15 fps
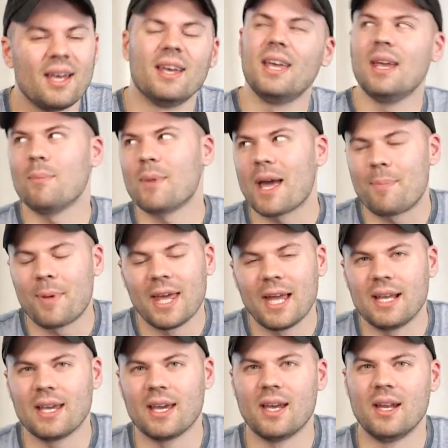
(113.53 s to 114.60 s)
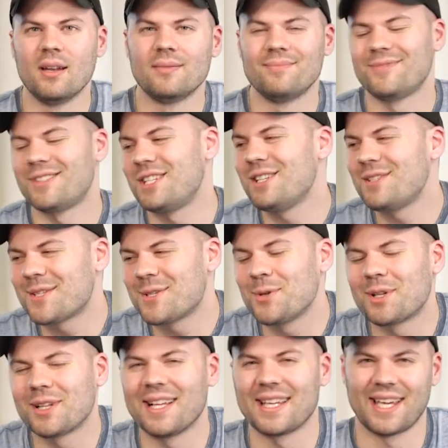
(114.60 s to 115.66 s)
In my opinion, she's too
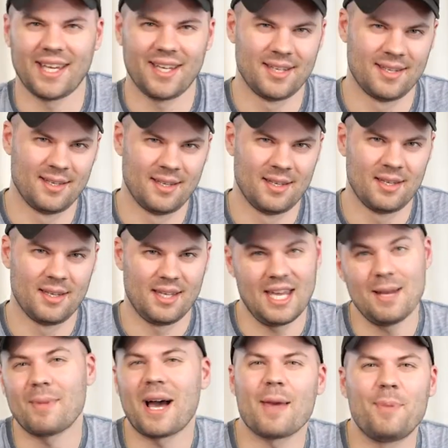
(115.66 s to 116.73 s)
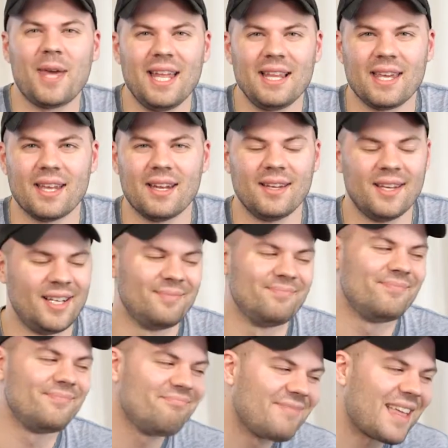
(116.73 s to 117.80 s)
clingy. In my opinion,
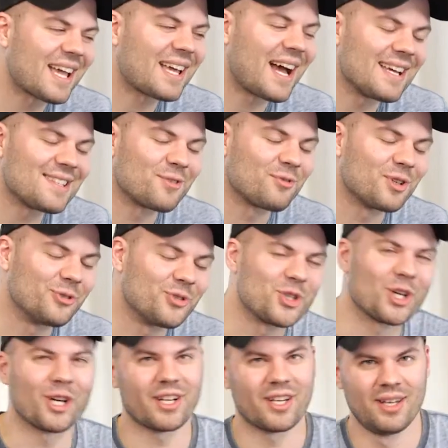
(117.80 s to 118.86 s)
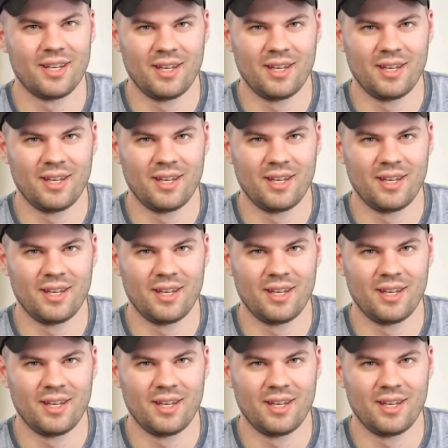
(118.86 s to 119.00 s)
that guy's a real jerk.